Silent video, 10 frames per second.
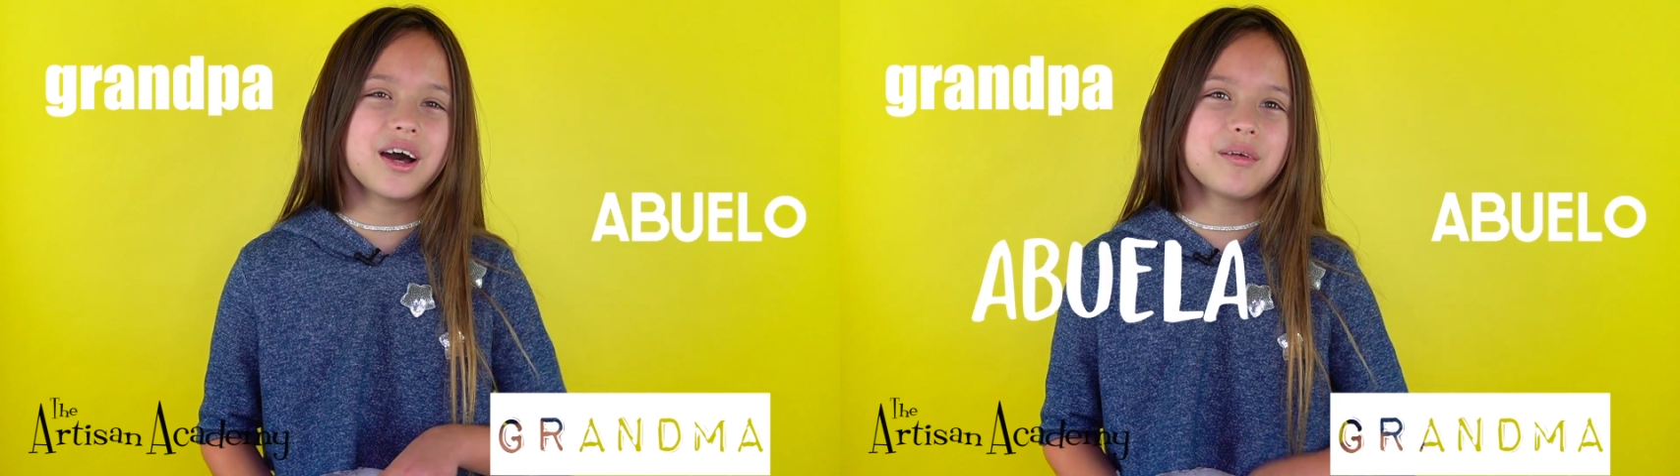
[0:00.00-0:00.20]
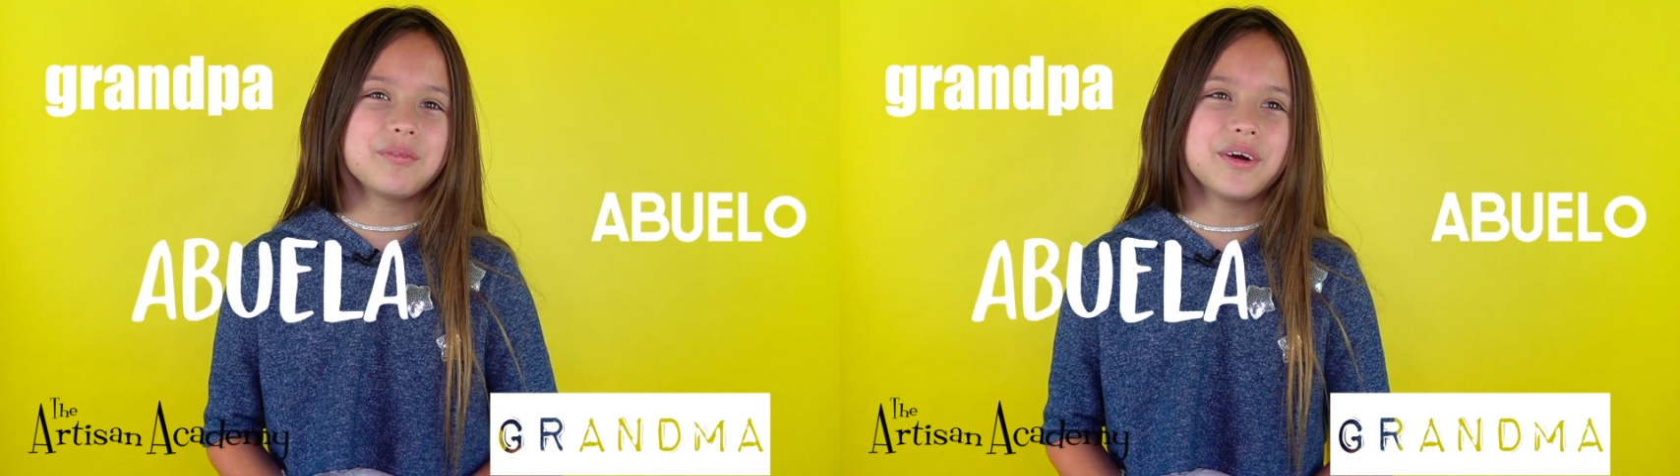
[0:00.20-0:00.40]

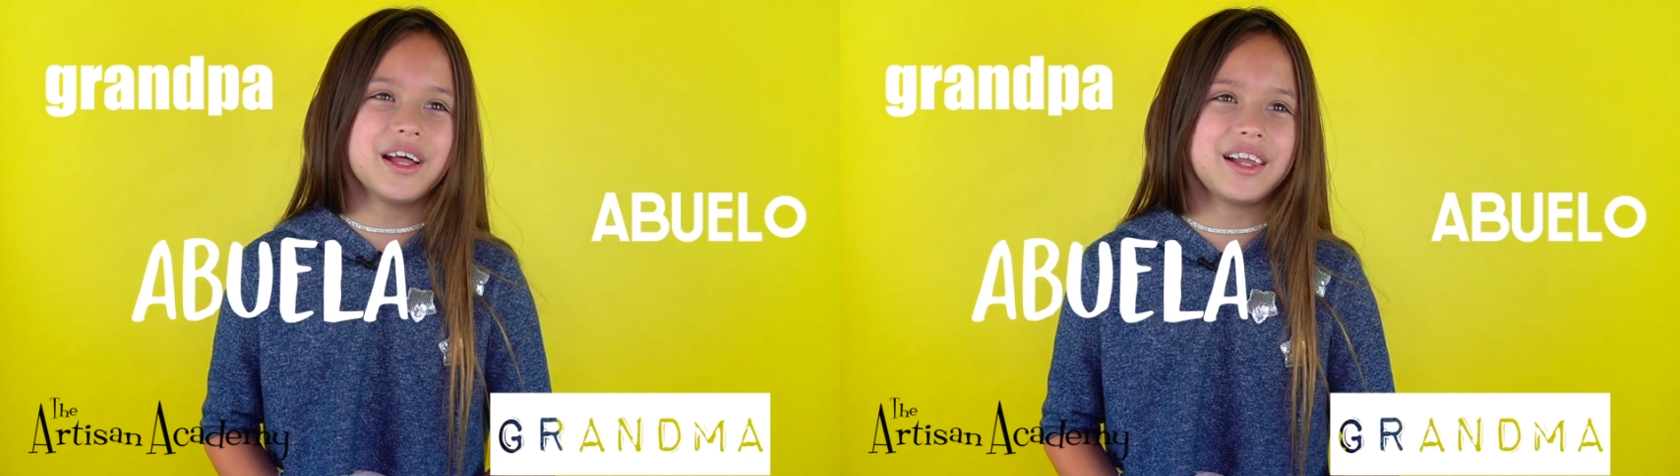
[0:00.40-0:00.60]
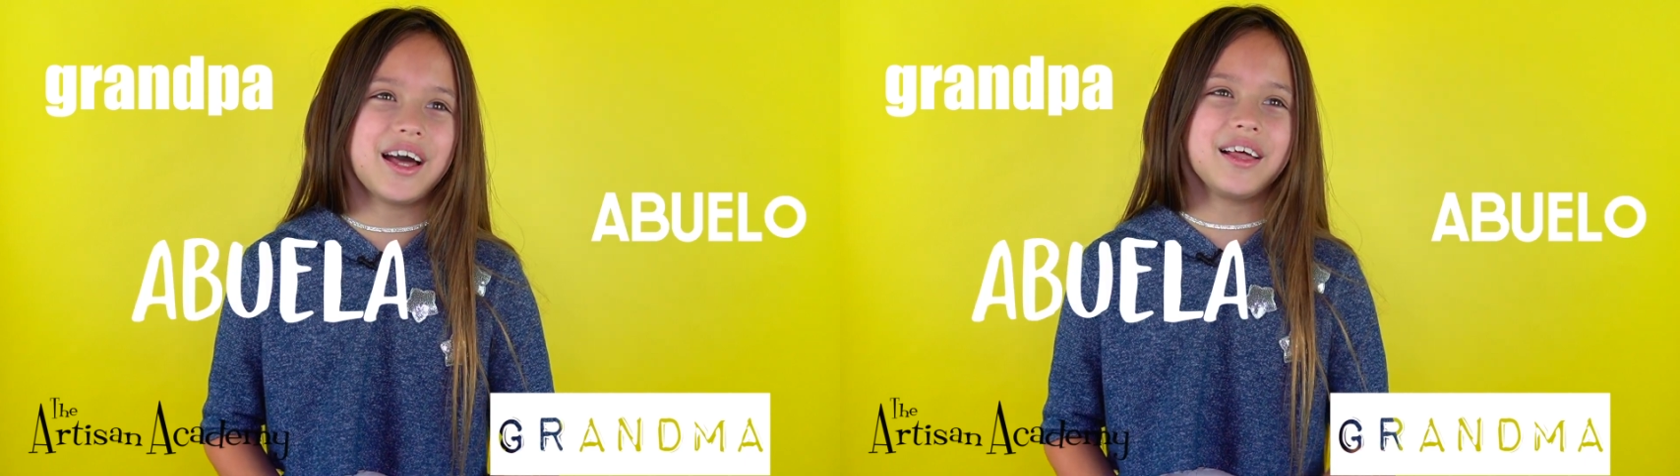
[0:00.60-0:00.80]

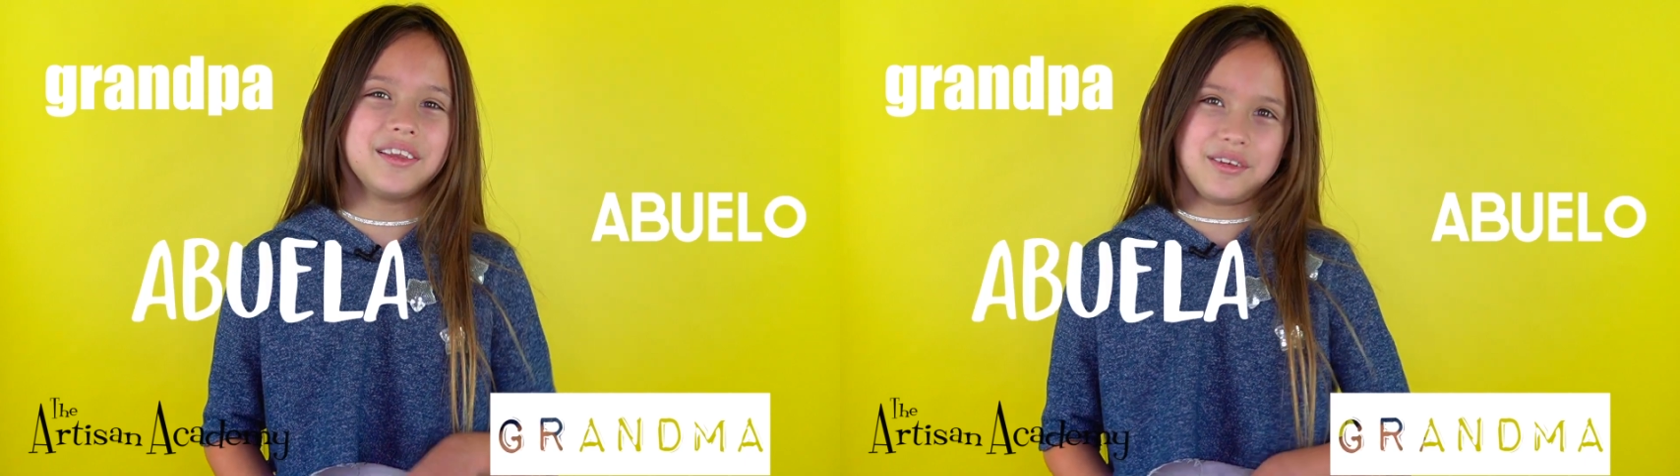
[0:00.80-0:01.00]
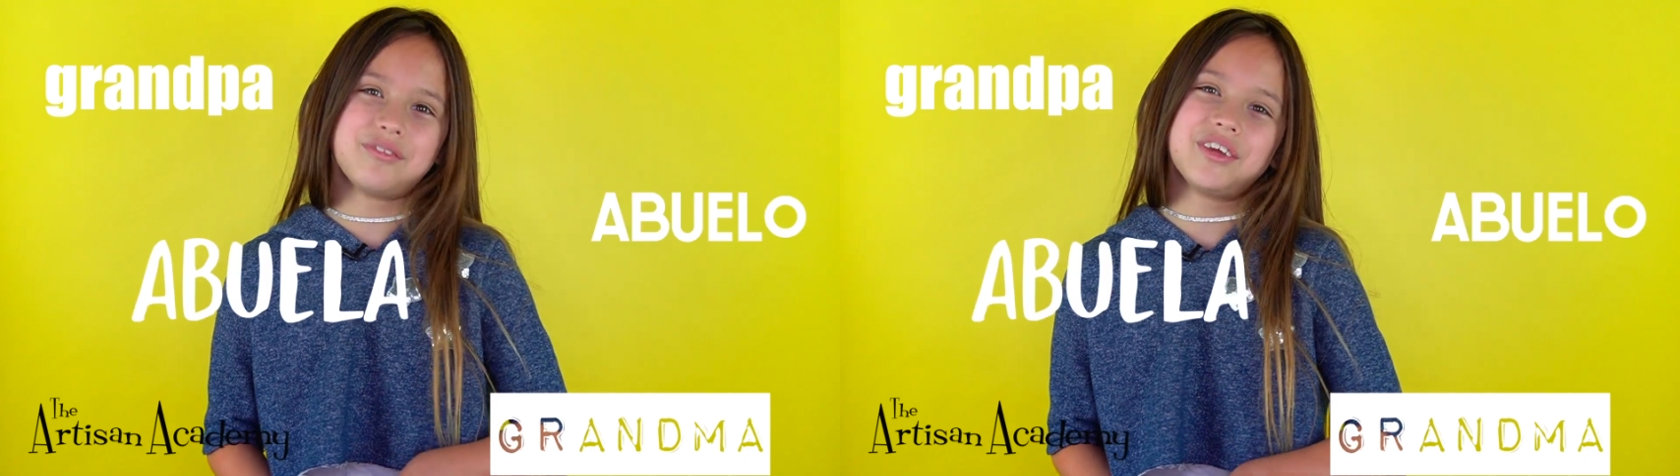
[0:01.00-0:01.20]

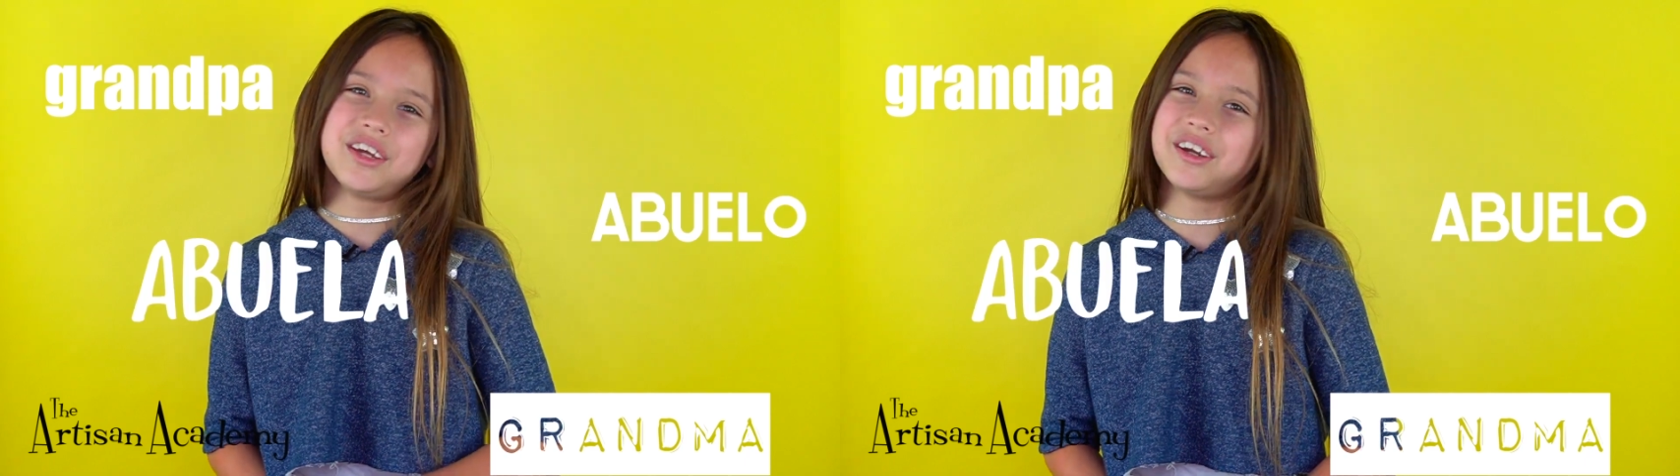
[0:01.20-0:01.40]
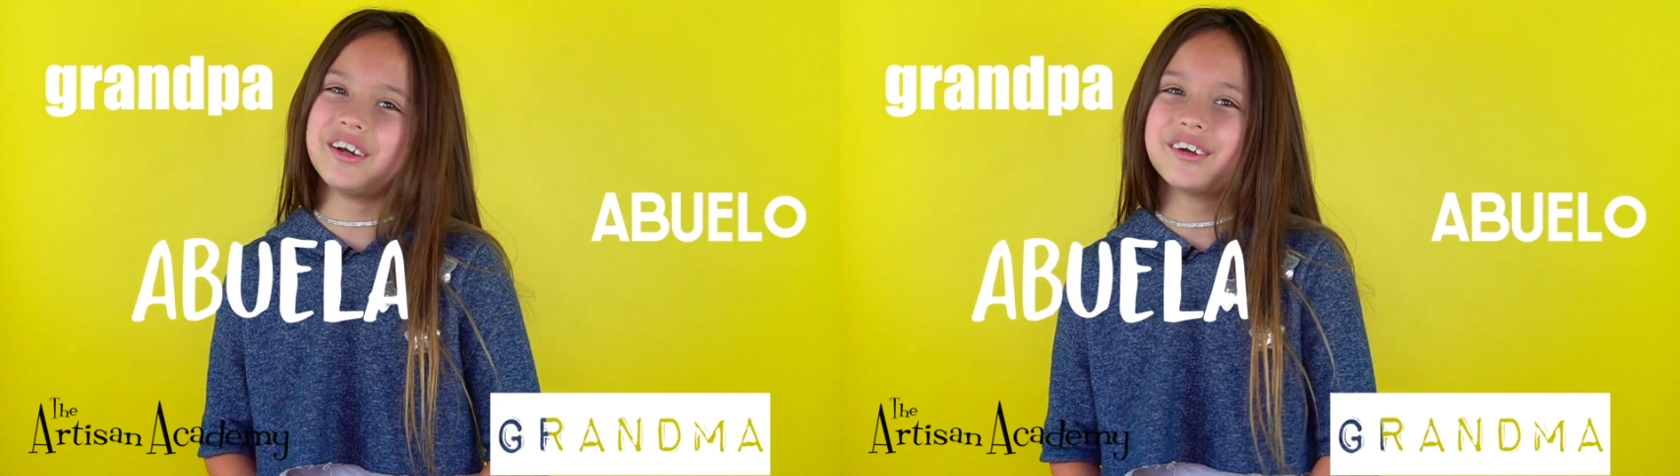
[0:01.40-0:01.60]
abuela live
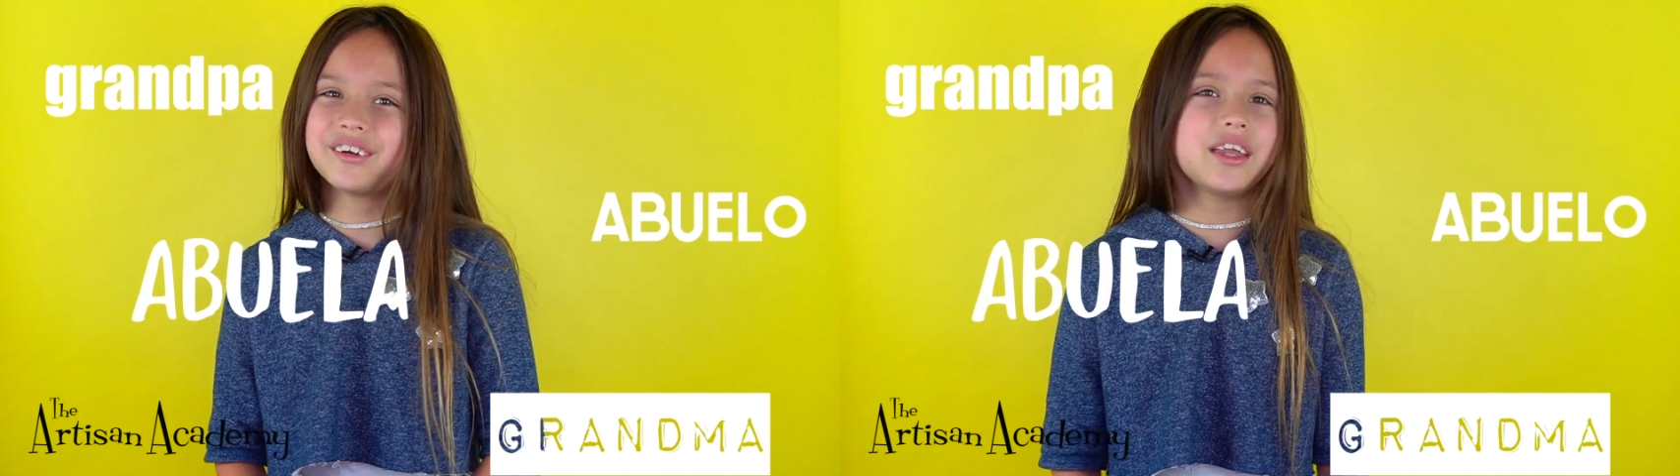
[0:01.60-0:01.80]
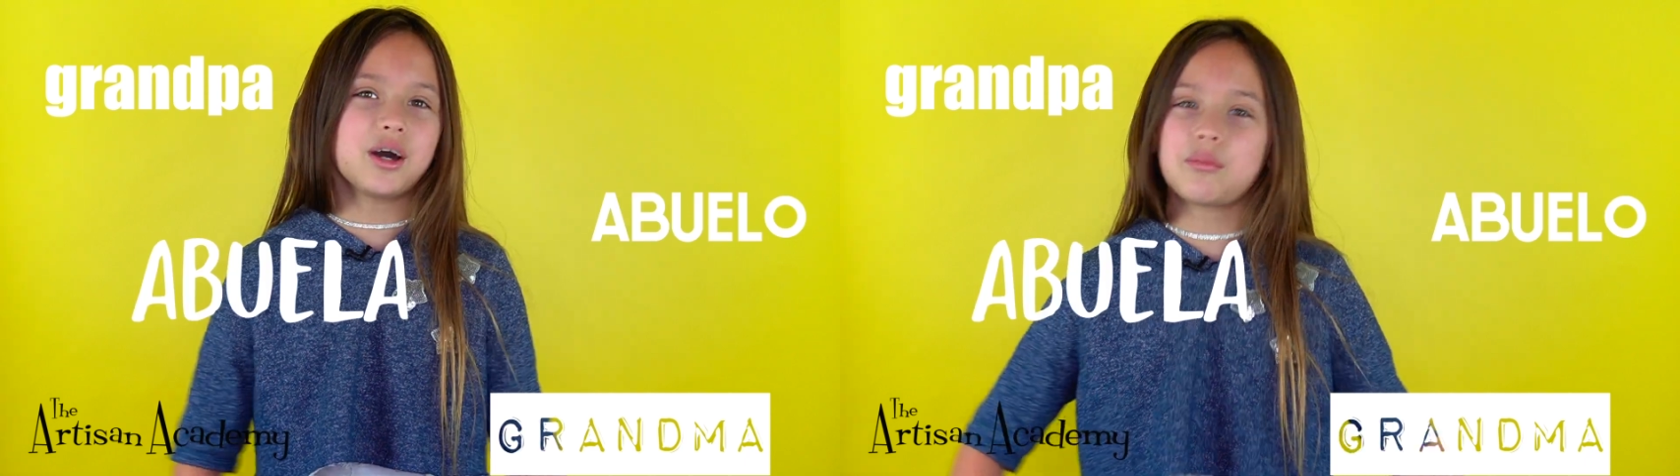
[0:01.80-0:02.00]
here,
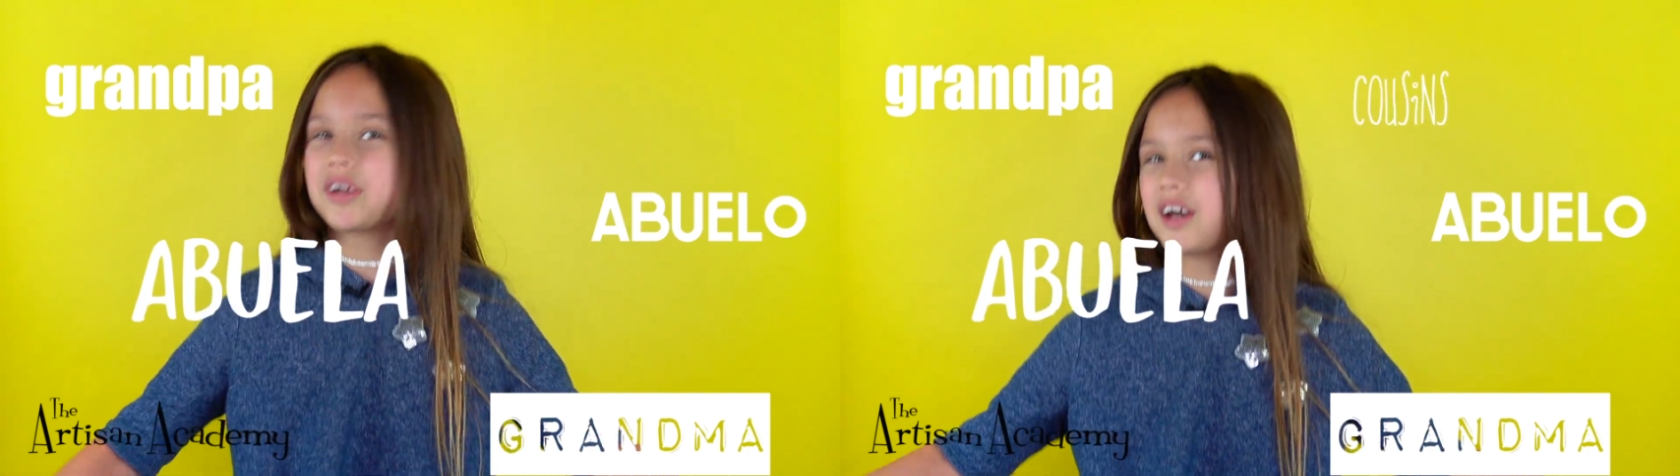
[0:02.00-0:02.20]
and all my